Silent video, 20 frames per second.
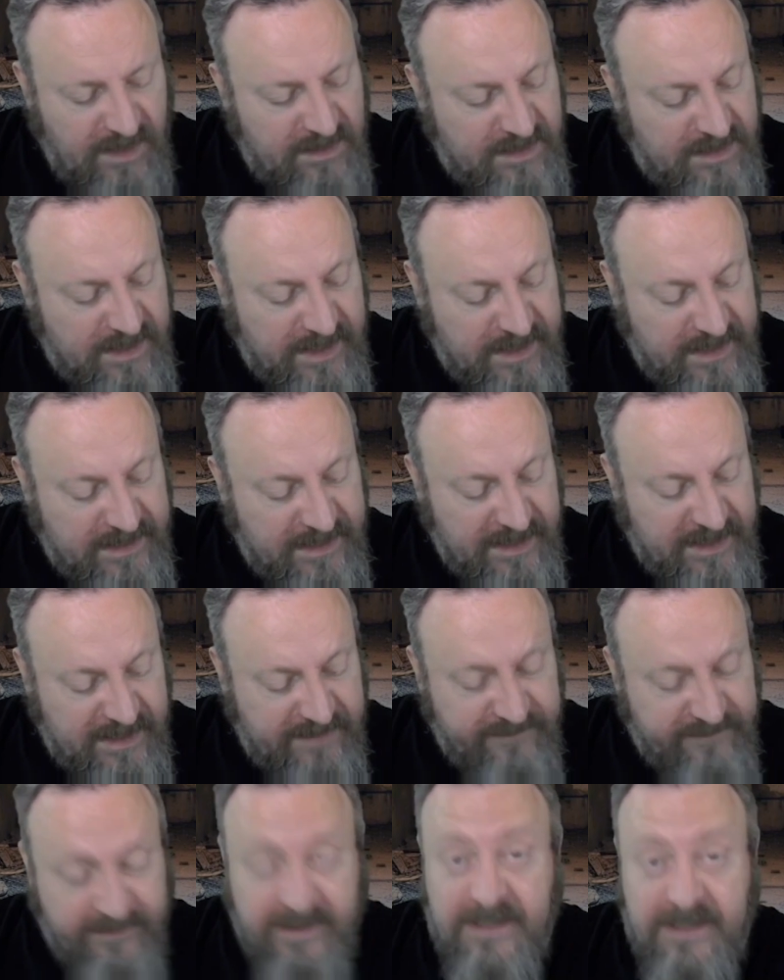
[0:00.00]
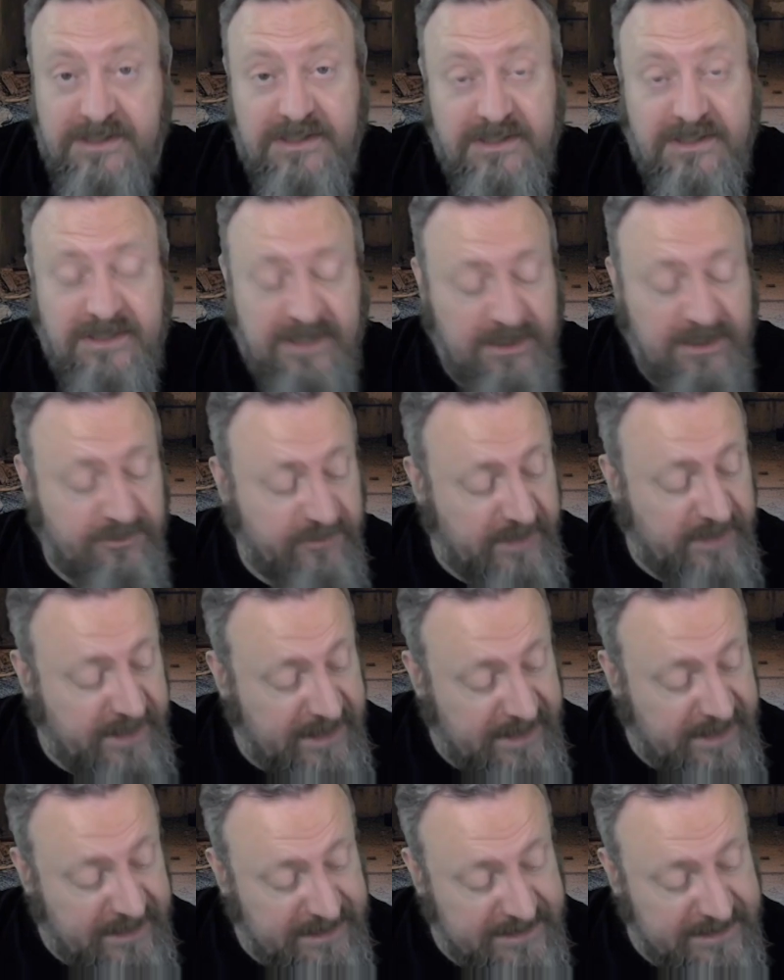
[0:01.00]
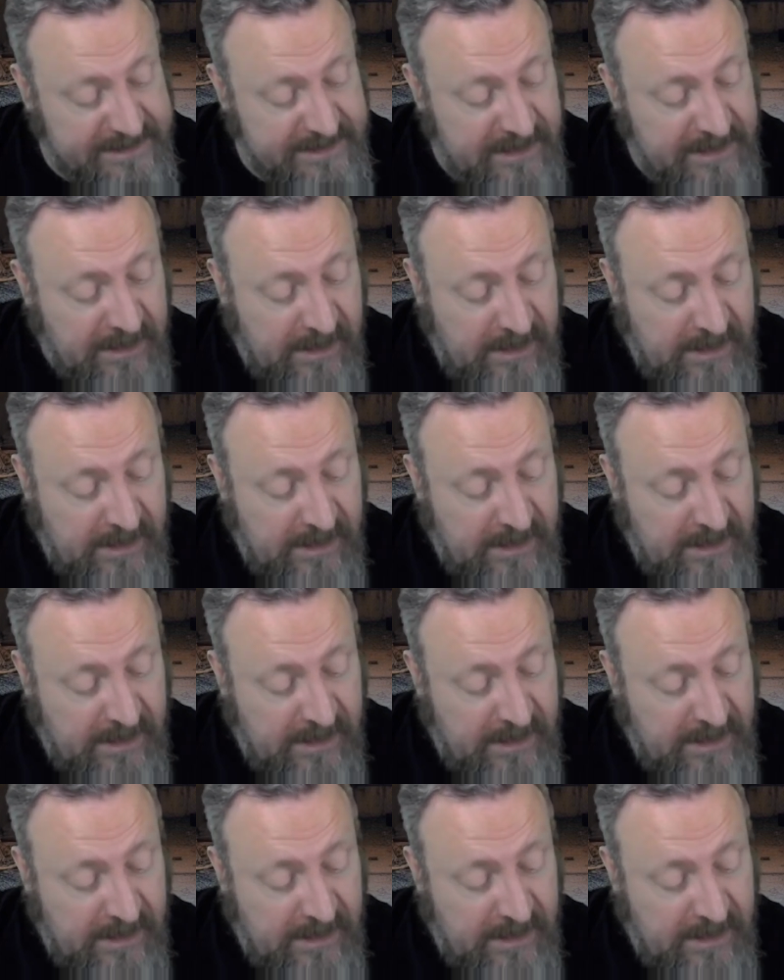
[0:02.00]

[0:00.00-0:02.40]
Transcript: They can have anti-tank grenades,